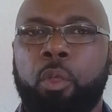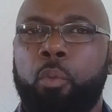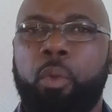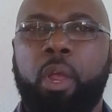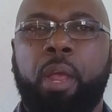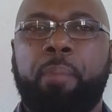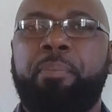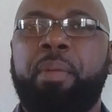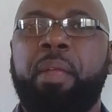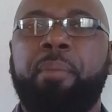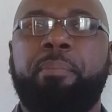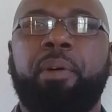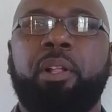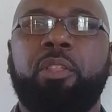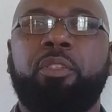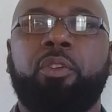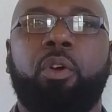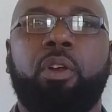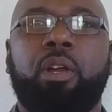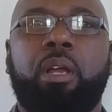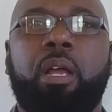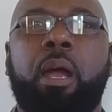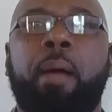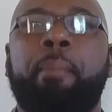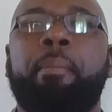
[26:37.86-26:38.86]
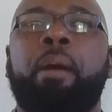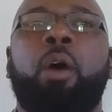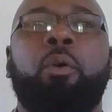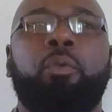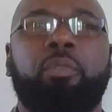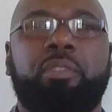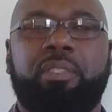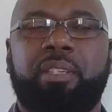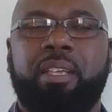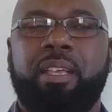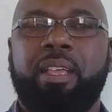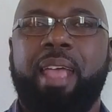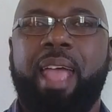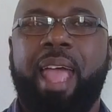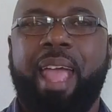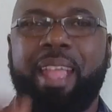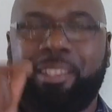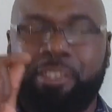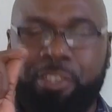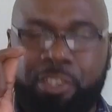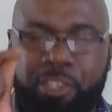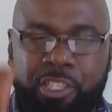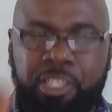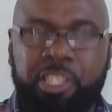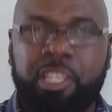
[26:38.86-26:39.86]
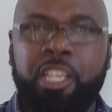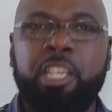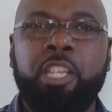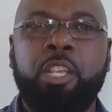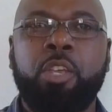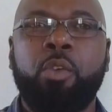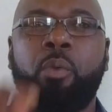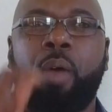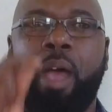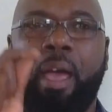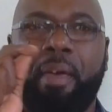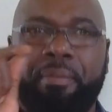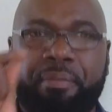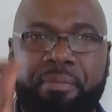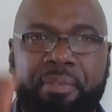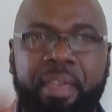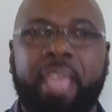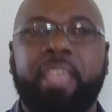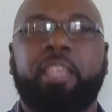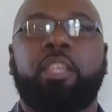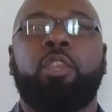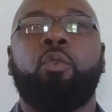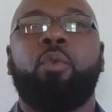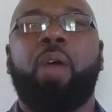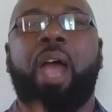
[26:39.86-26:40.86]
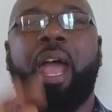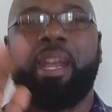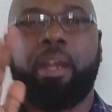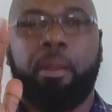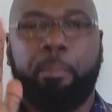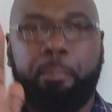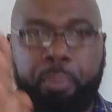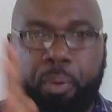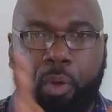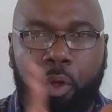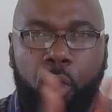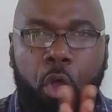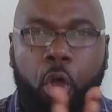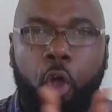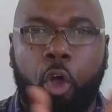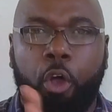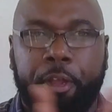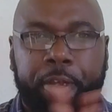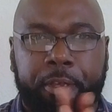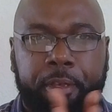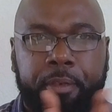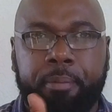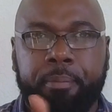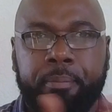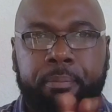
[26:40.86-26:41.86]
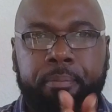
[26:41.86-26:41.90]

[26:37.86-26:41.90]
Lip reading: where people don't come out and see you and thank you and applaud,